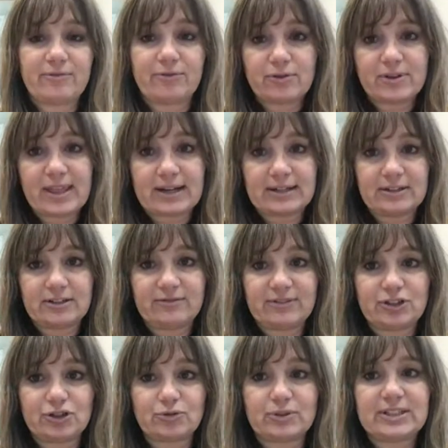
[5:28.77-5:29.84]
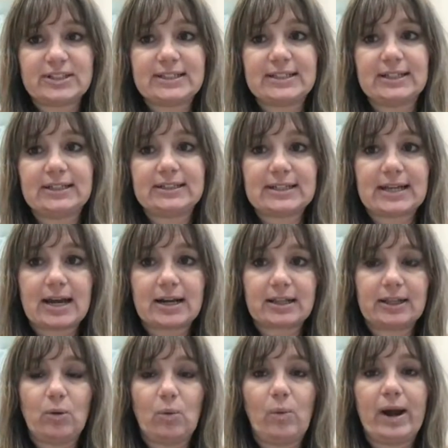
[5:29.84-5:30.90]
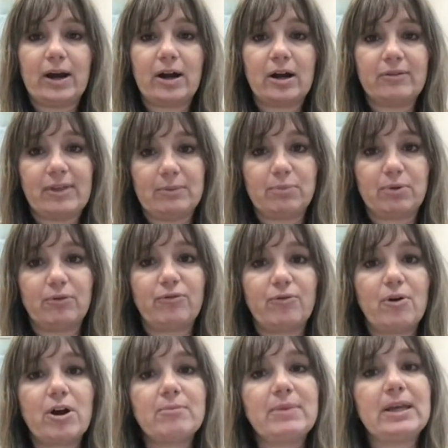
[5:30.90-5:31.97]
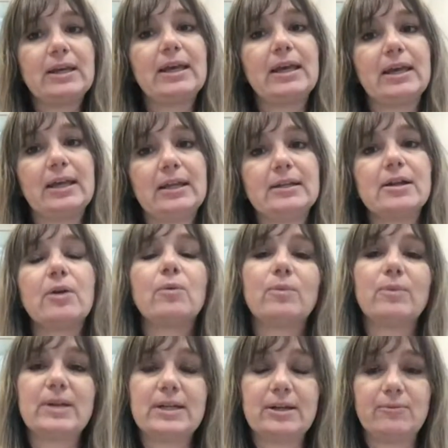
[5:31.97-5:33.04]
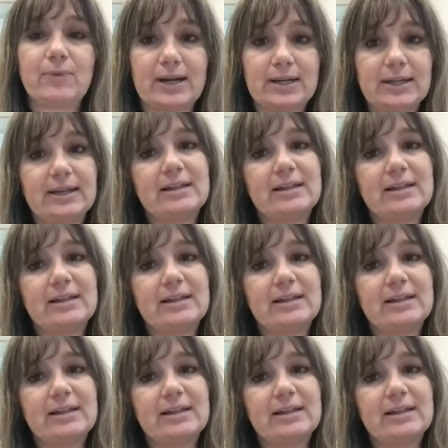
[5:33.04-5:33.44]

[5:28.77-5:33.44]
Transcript: for that individual to see exactly where are they performing in reading, writing,